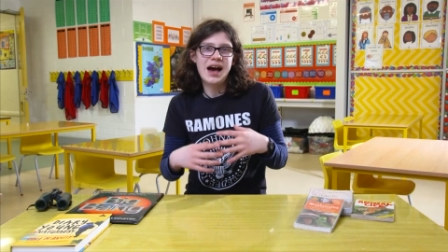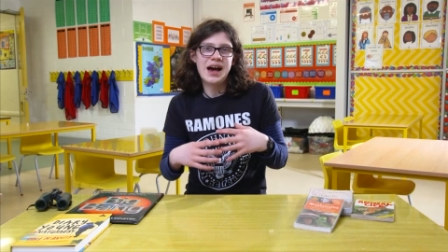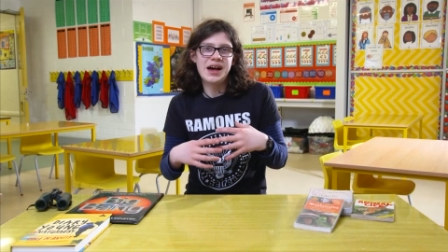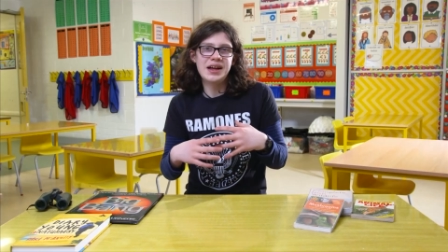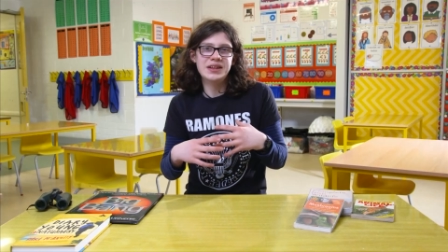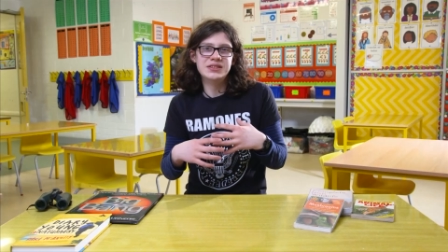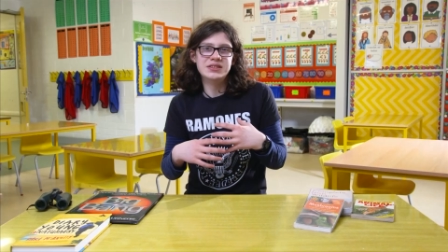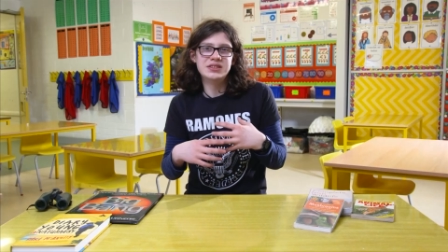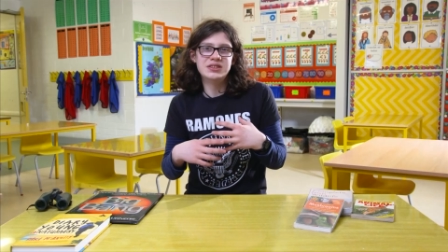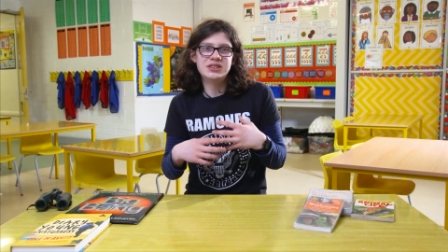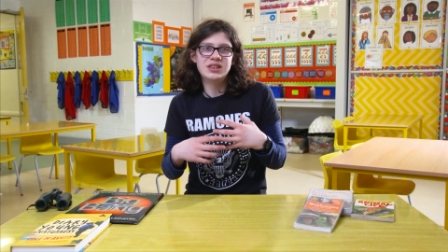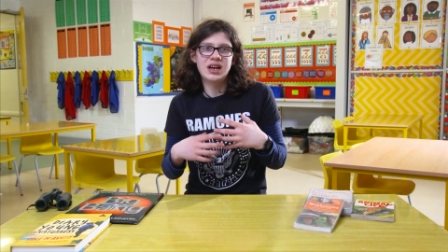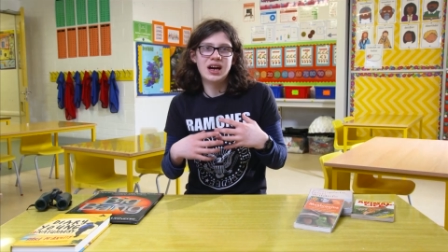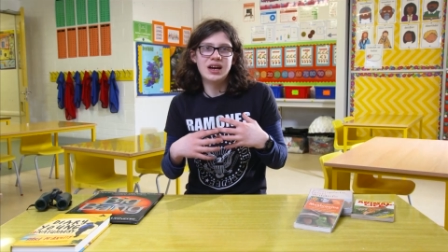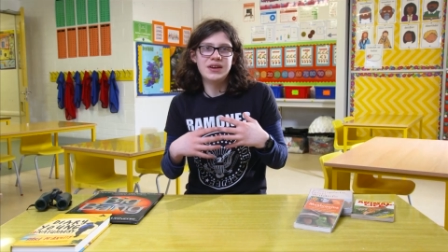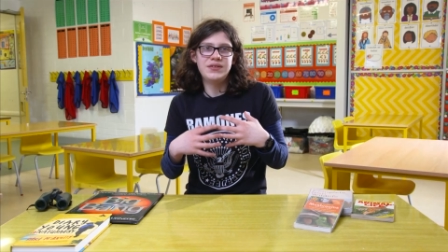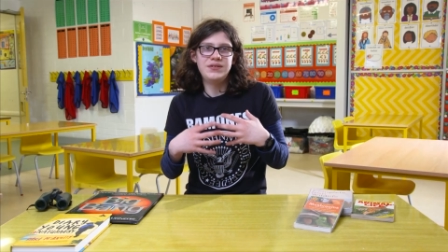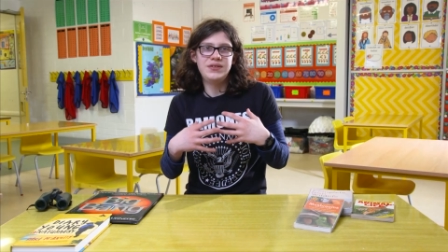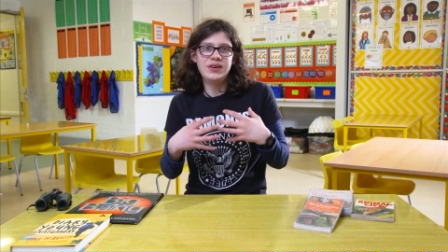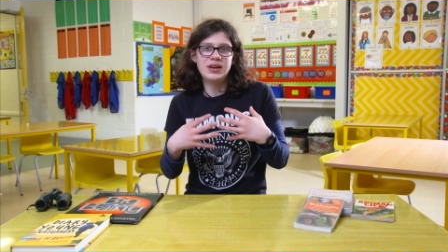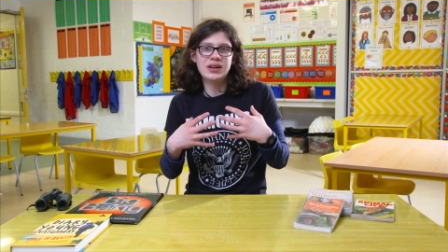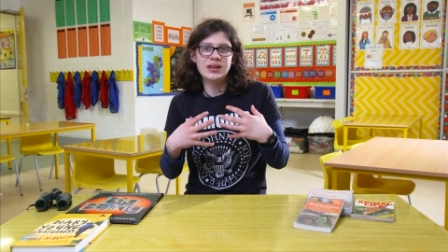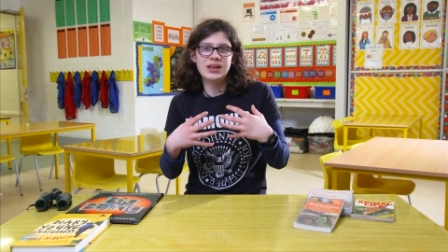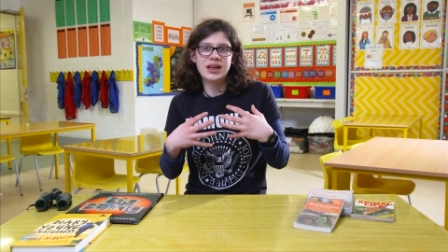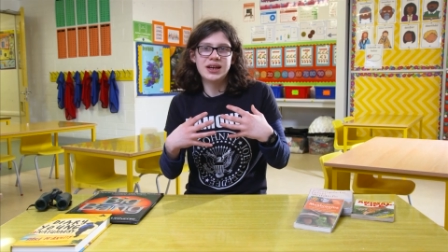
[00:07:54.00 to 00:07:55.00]
And I
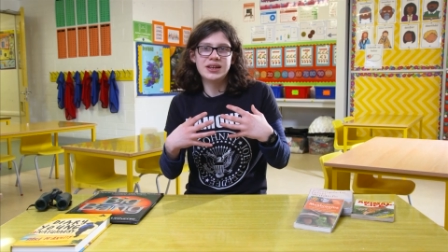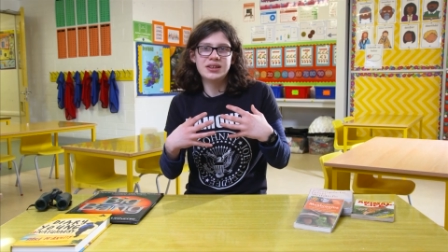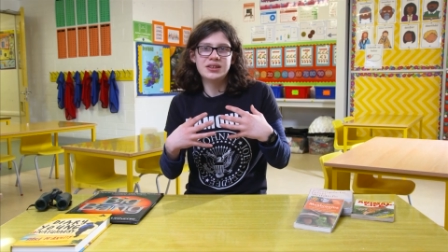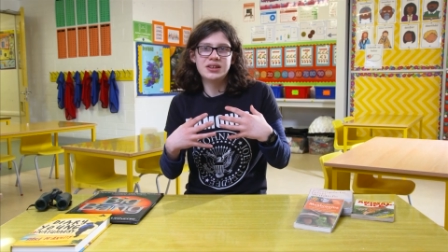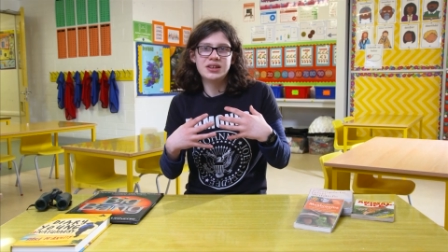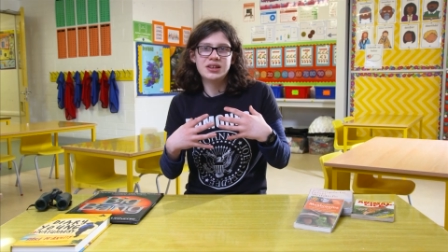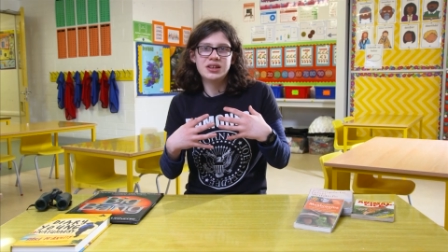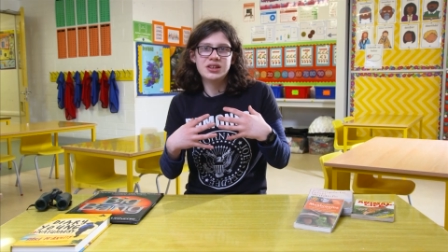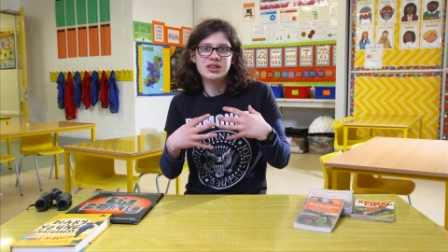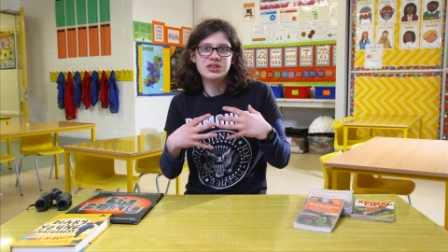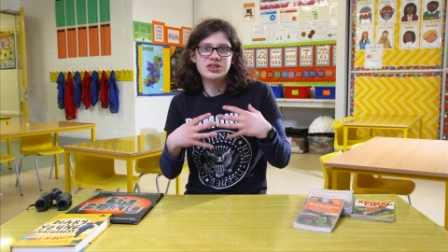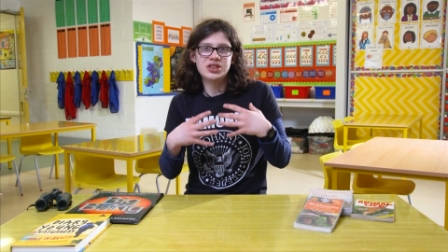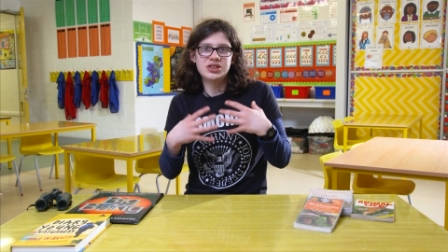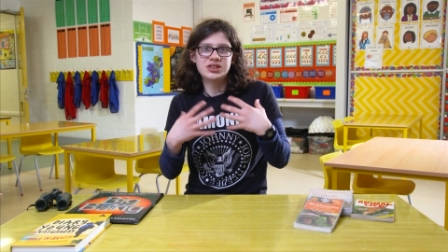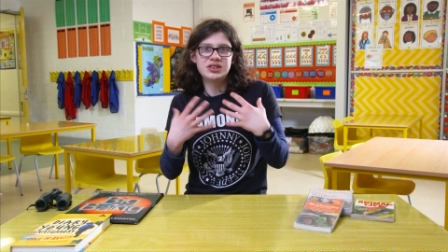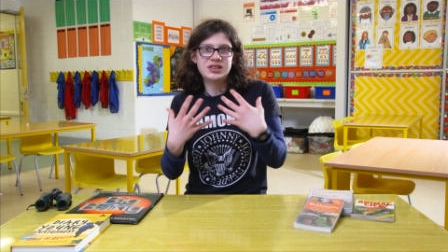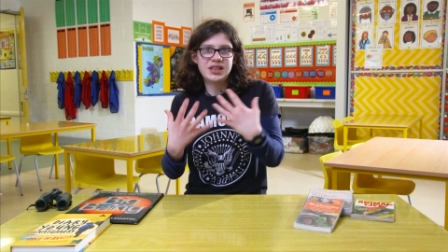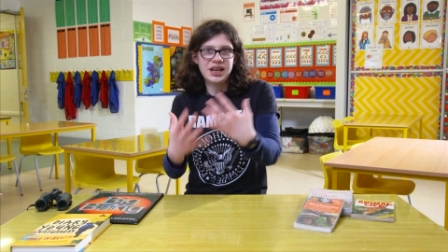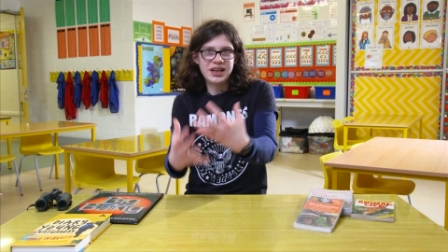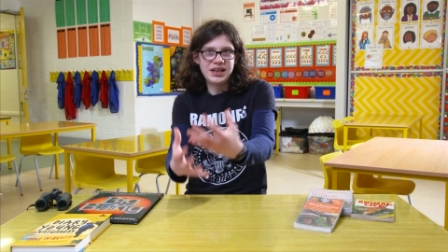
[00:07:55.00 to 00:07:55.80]
feel like just